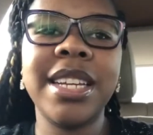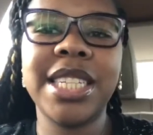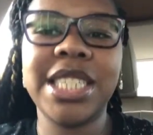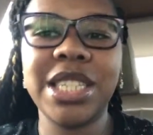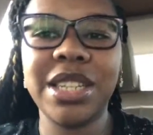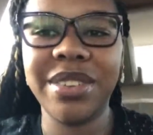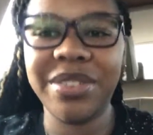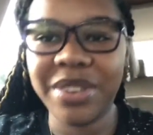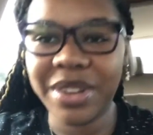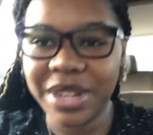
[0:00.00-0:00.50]

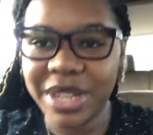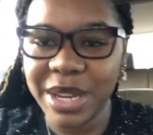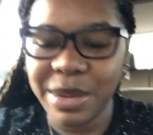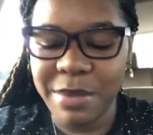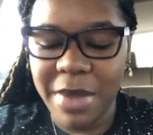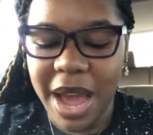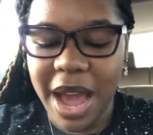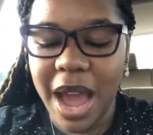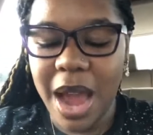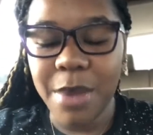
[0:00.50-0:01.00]
she filled in
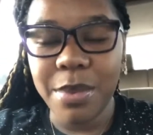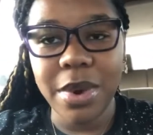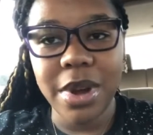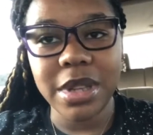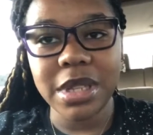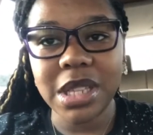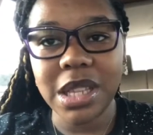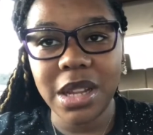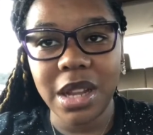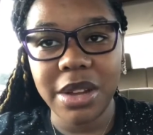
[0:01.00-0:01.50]
my
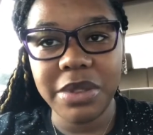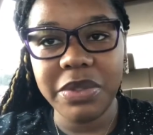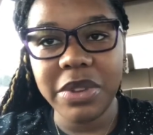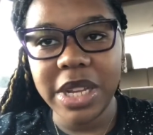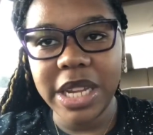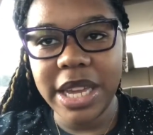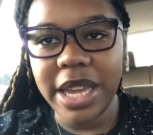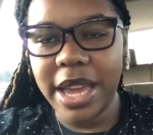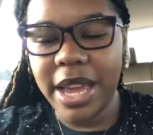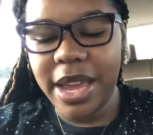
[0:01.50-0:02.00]
eyebrows
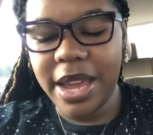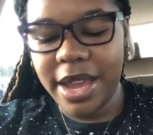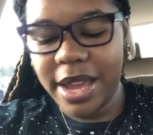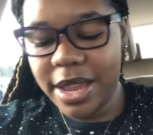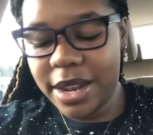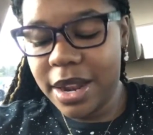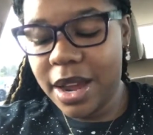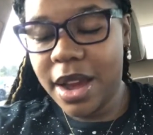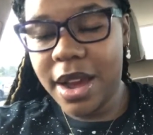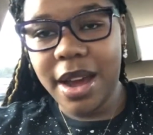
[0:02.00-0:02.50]
lovely,
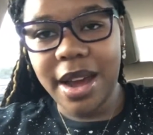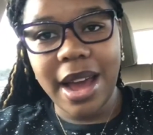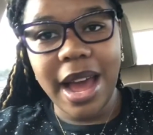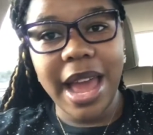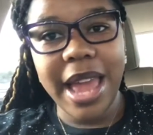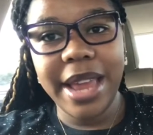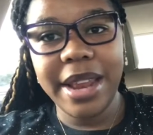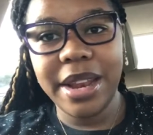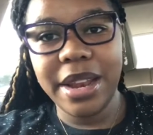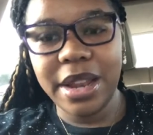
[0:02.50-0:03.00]
and
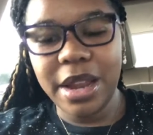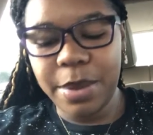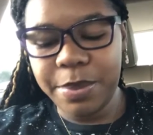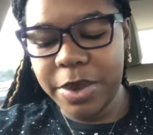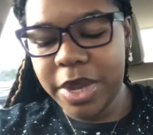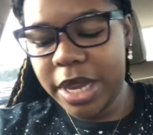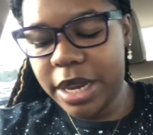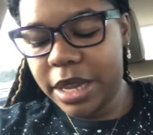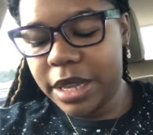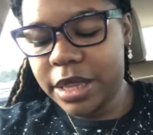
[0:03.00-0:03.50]
I ended
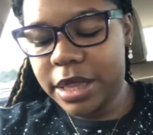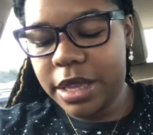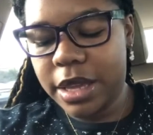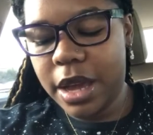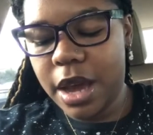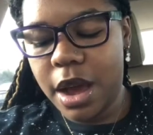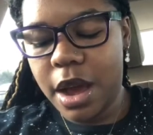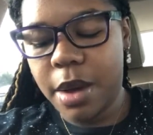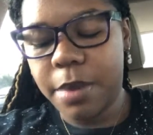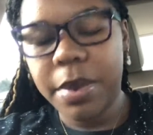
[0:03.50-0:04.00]
up getting the,
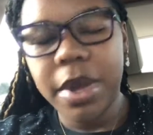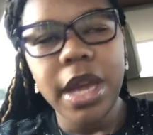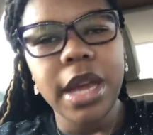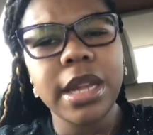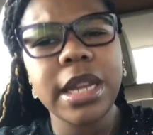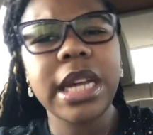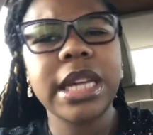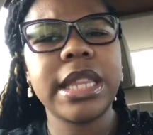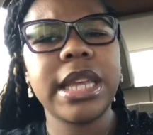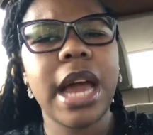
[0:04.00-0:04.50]

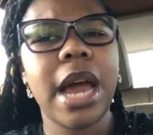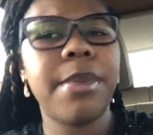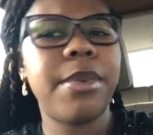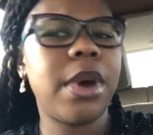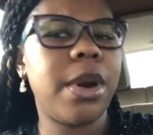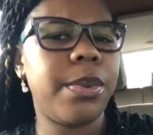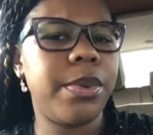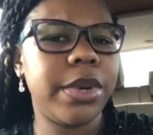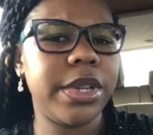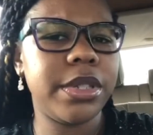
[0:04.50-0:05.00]
not the
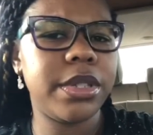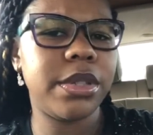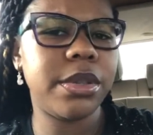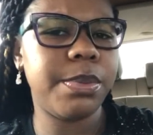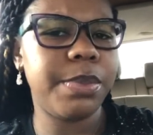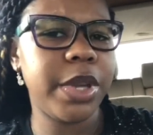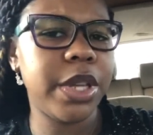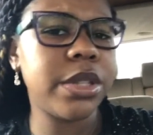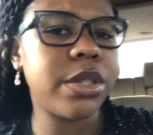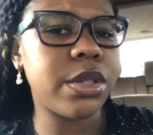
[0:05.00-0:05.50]
eyebrow
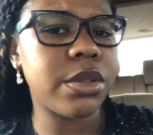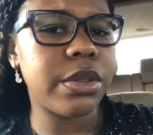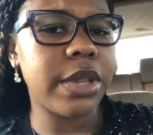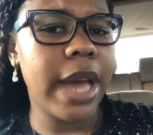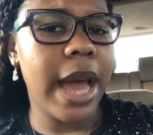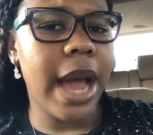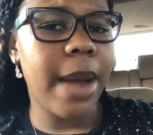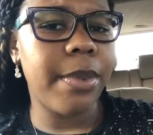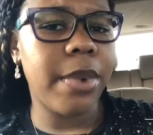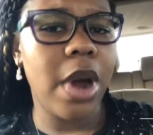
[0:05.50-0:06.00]
pencil,
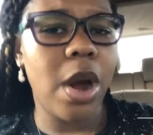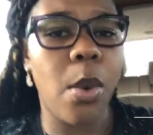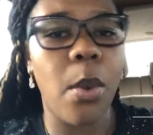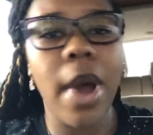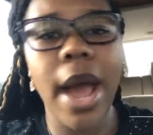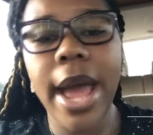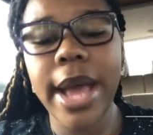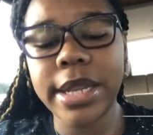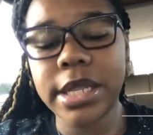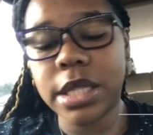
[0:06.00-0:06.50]
the eyebrow
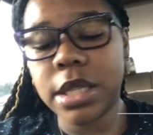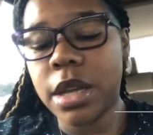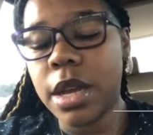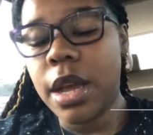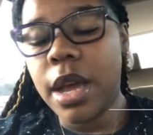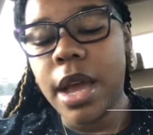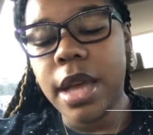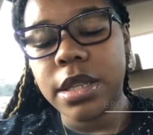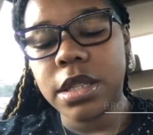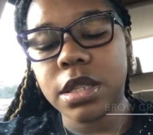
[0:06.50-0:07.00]
wax,
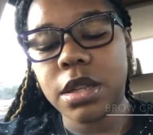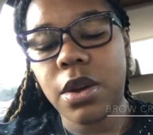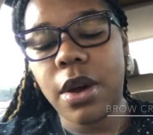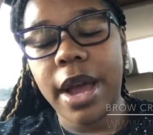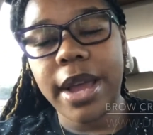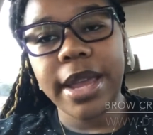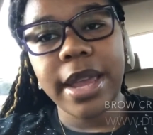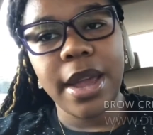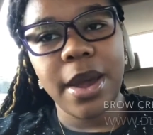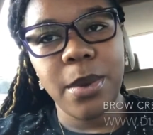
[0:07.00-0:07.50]
so
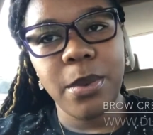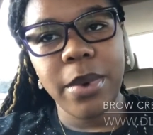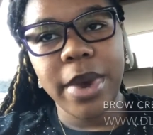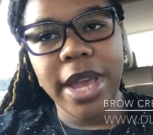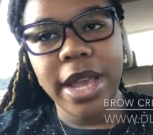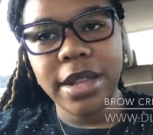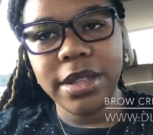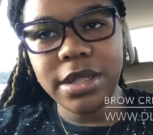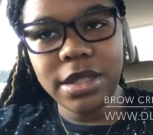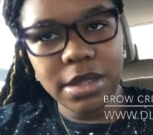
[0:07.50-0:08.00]
I can't
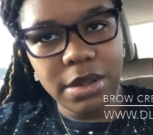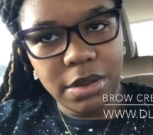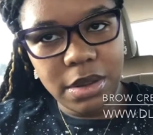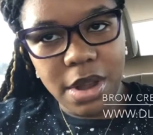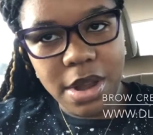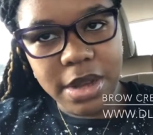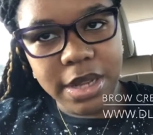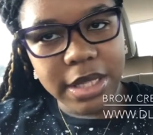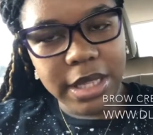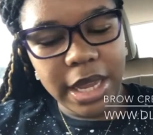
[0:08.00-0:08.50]
wait. So
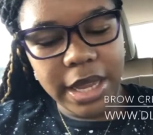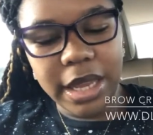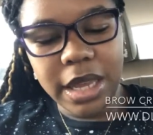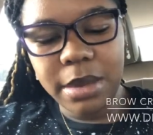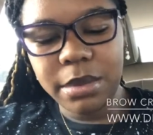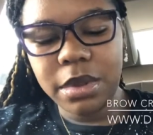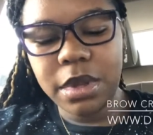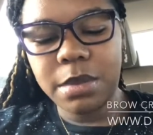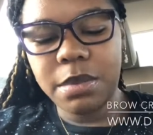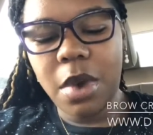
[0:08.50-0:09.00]
long as I
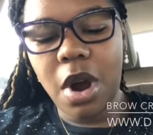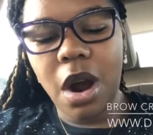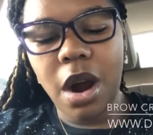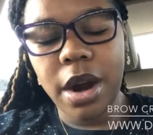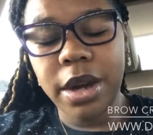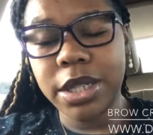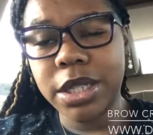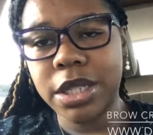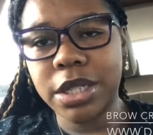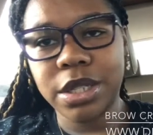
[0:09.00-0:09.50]
keep them
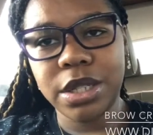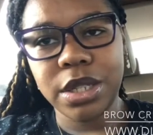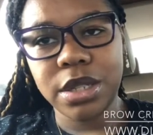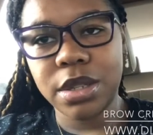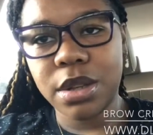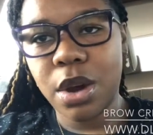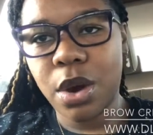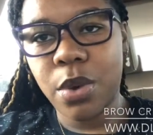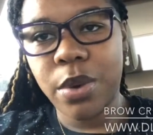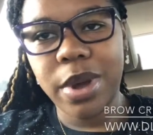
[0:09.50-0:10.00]
arched and
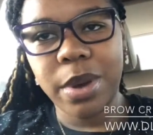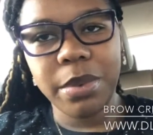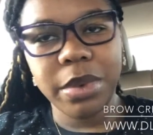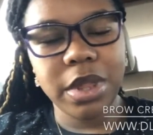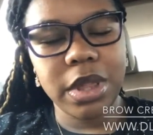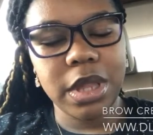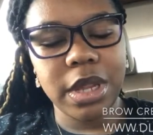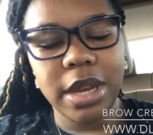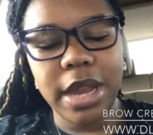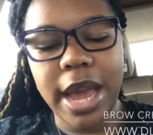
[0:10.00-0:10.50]
just go in
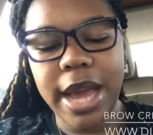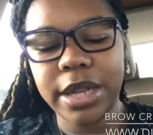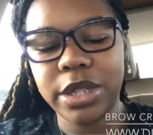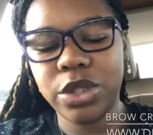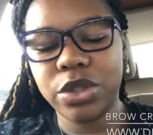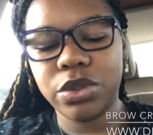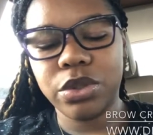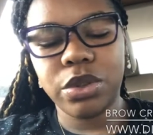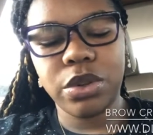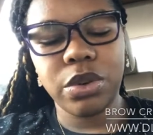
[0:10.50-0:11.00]
with the
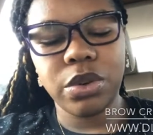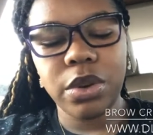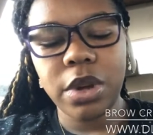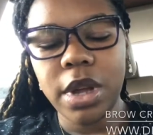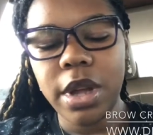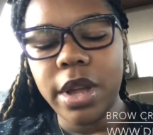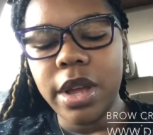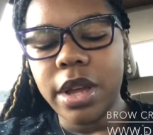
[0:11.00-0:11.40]
natural,